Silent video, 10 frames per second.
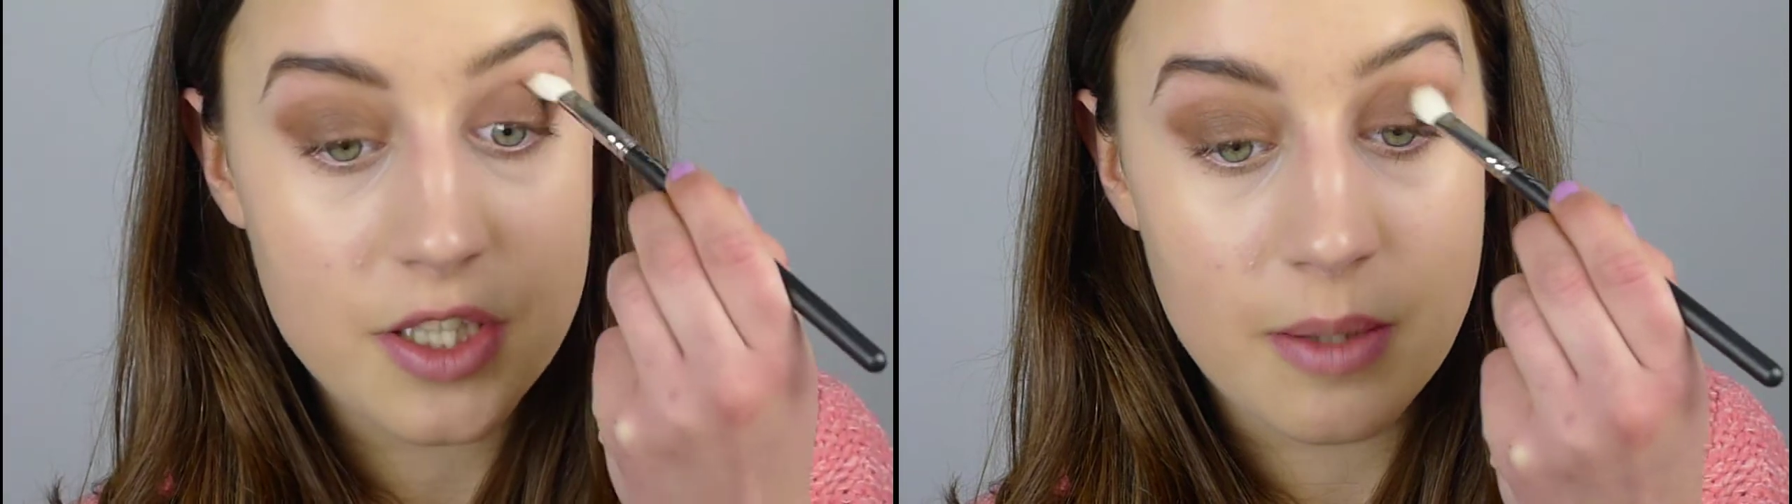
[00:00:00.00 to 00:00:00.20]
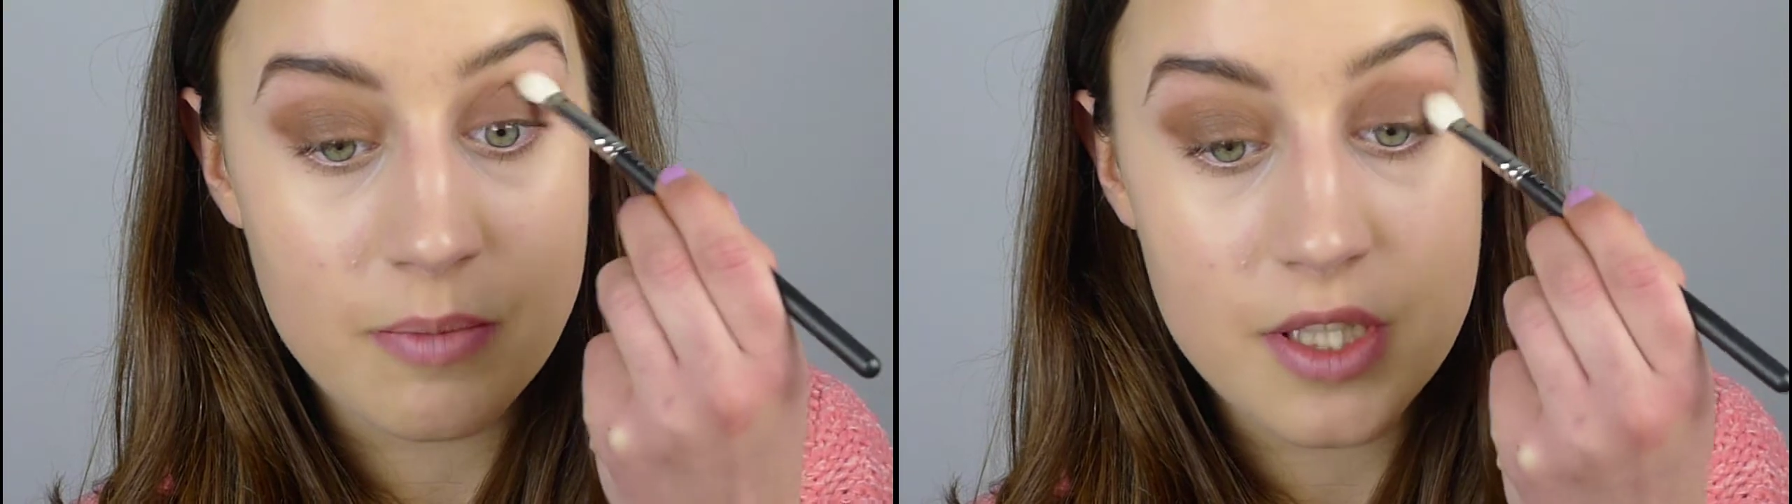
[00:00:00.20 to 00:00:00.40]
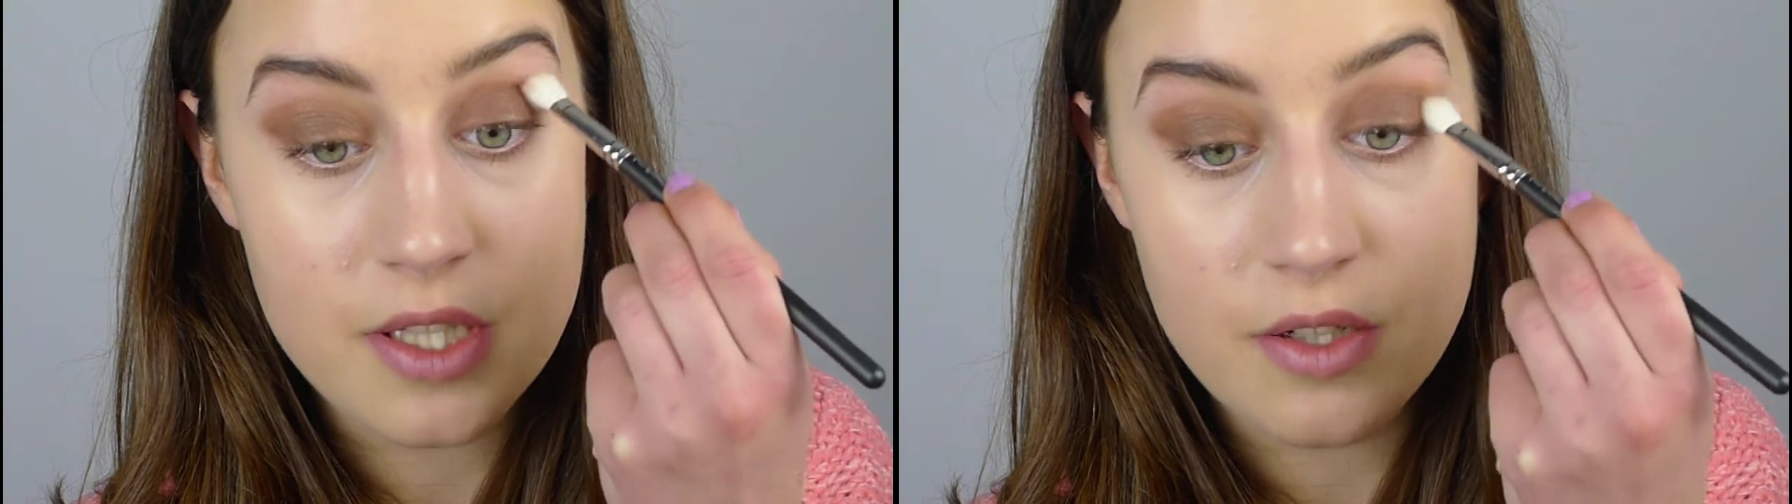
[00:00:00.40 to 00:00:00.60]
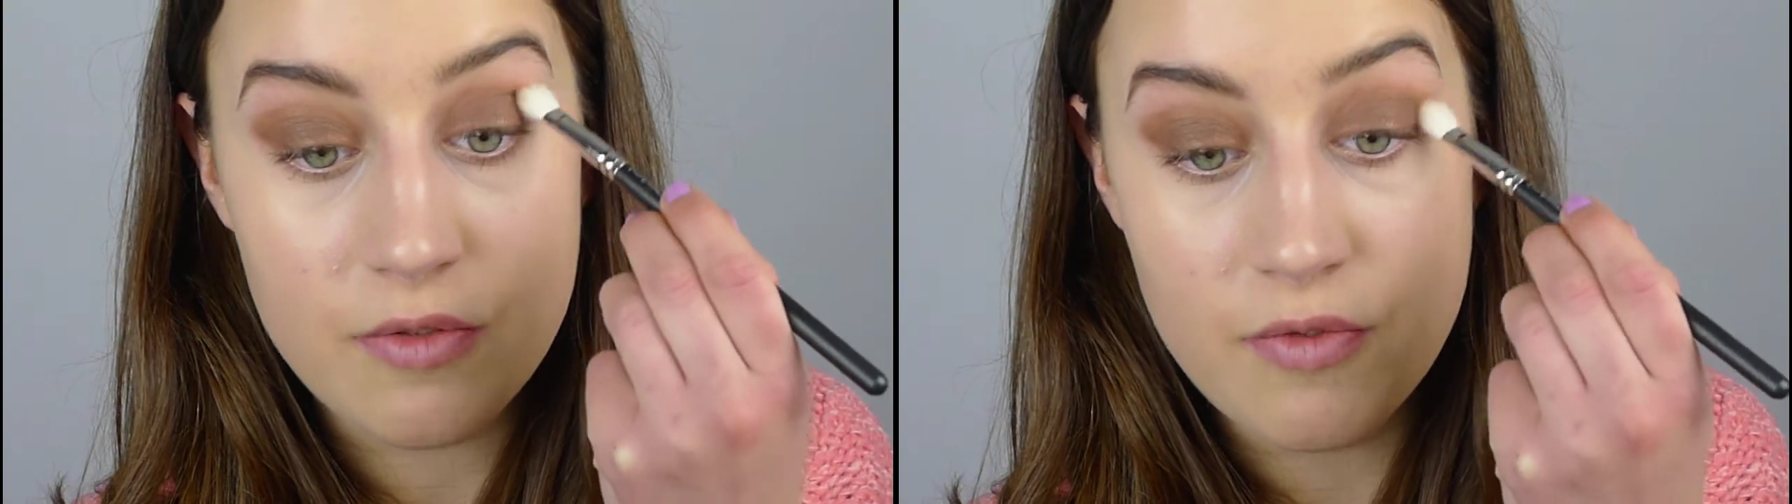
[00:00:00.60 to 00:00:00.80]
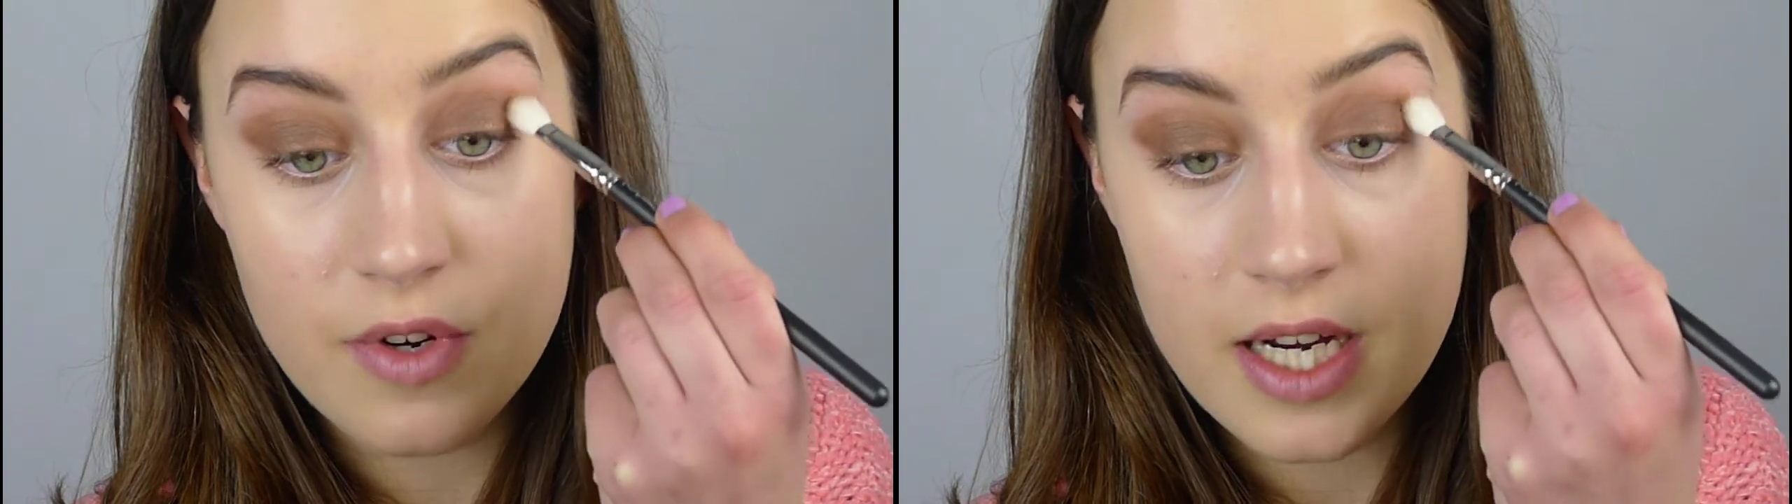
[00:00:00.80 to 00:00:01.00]
I'm just going to
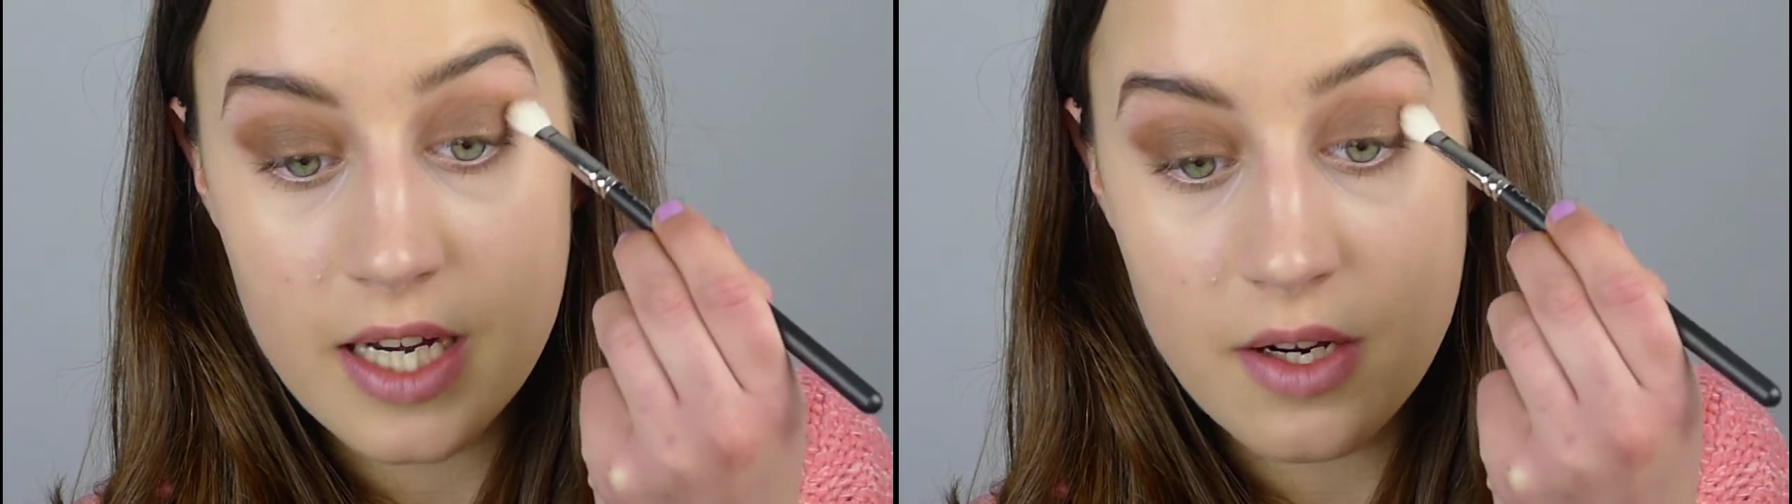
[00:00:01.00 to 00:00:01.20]
really